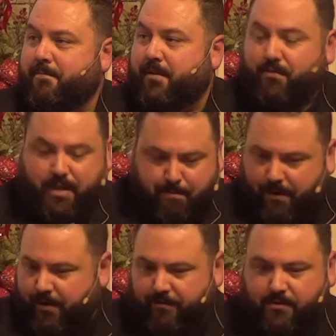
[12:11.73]
And for that
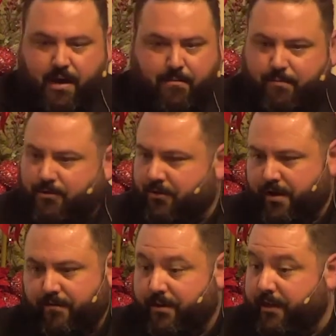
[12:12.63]
period of time, I'm
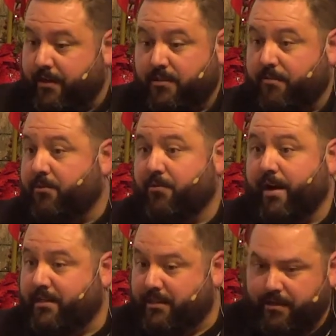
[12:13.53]
sure everything seemed
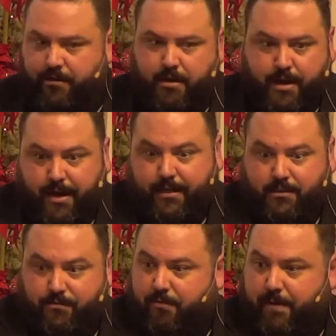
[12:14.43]
crazy. And at
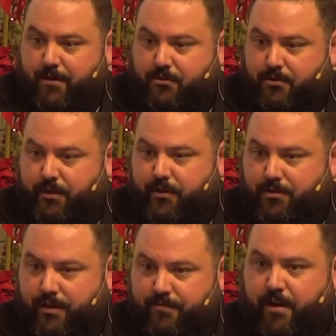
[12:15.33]
least for the past two
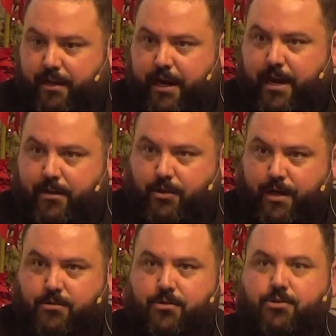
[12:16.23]
years, they finally had a
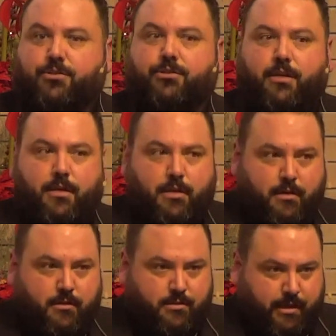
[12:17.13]
chance to just
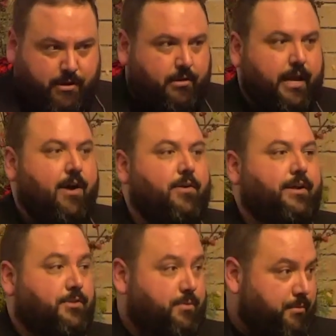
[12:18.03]
settle down
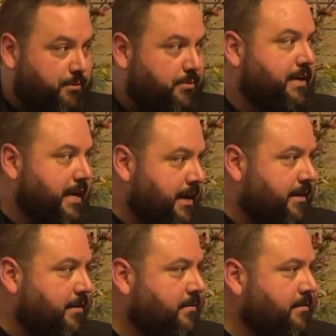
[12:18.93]
into a
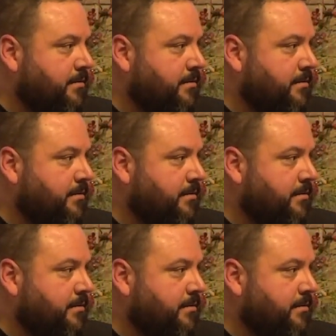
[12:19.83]
routine